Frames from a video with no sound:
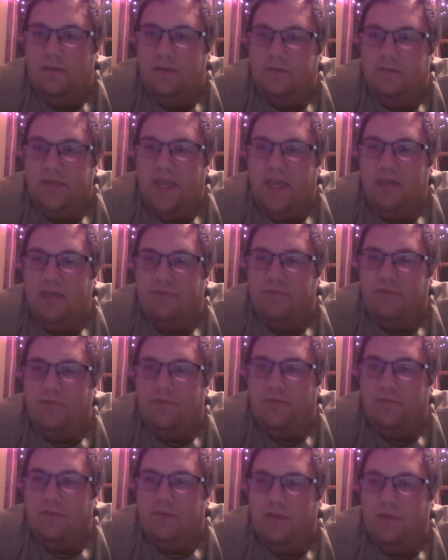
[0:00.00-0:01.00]
Dave,
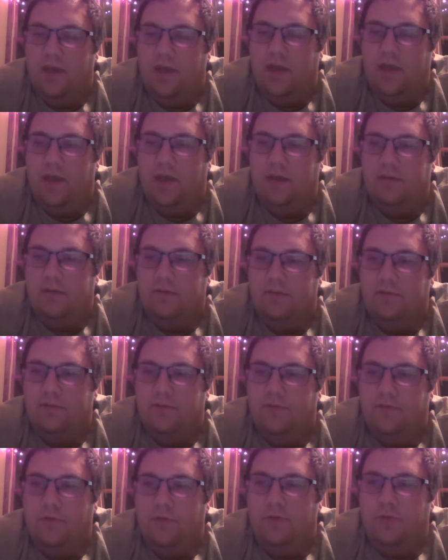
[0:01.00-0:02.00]

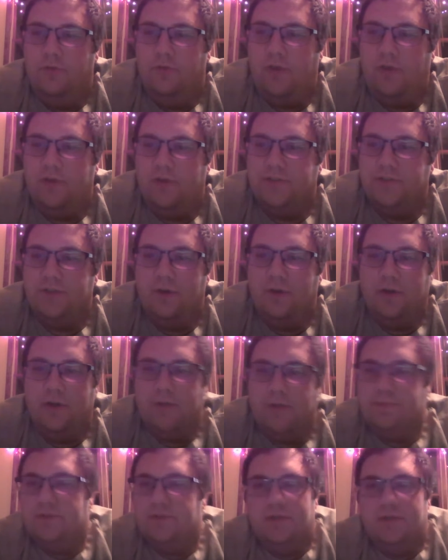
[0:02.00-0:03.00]
full throttle
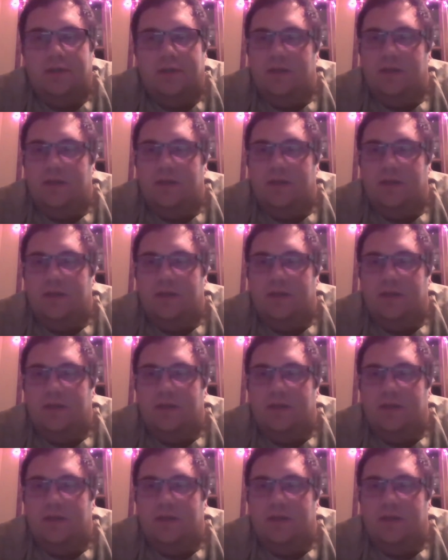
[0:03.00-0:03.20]
startups.